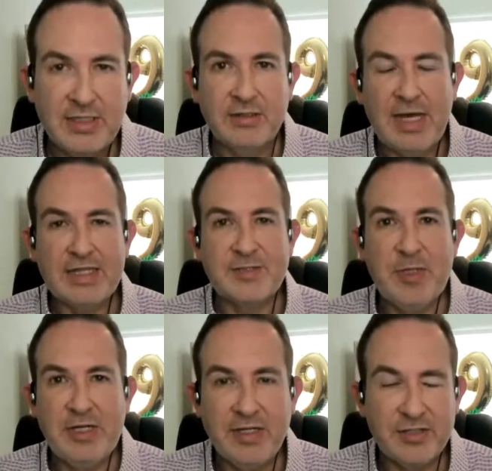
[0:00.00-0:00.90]
That's
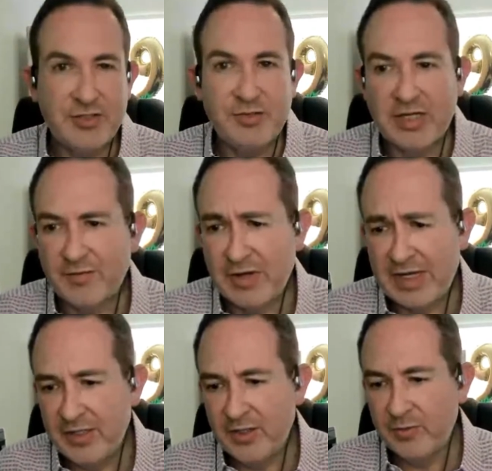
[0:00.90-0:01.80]
been an issue, Jennifer. I
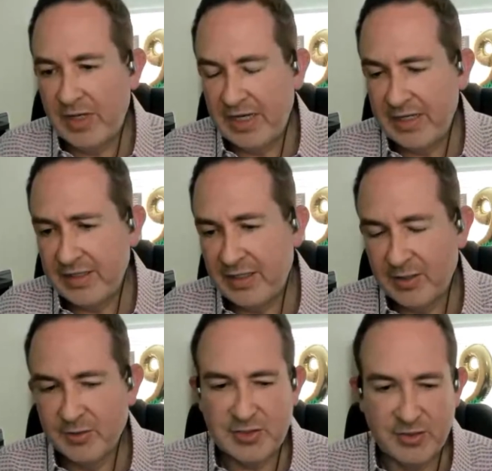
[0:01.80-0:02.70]
know I
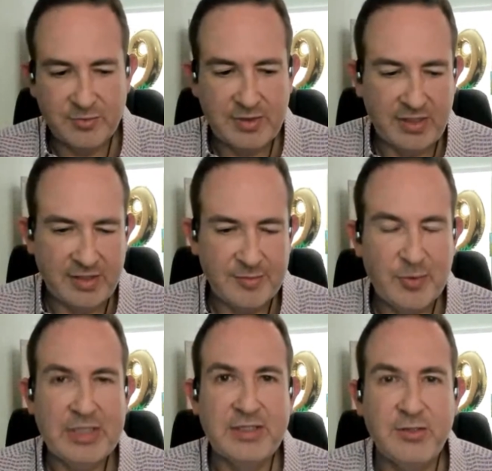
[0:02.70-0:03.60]
also
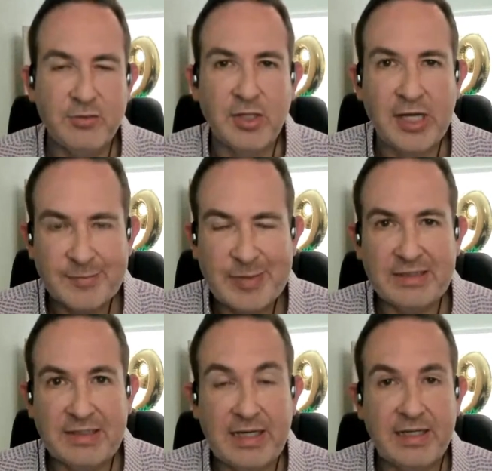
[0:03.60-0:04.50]
complained to you a lot
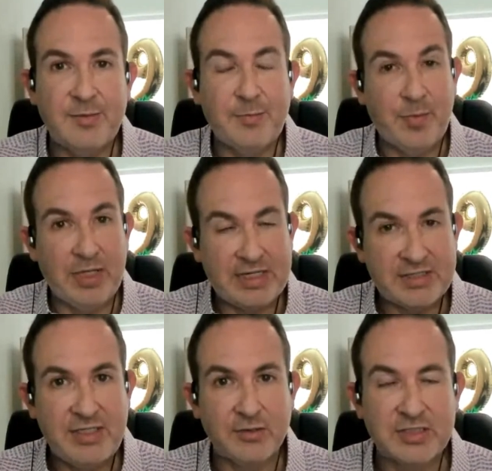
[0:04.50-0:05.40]
about that. But as
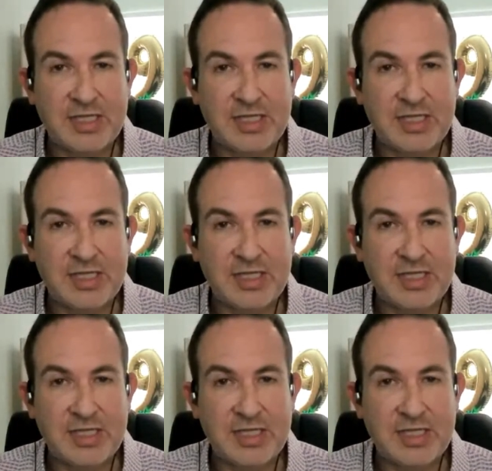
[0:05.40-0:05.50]
deal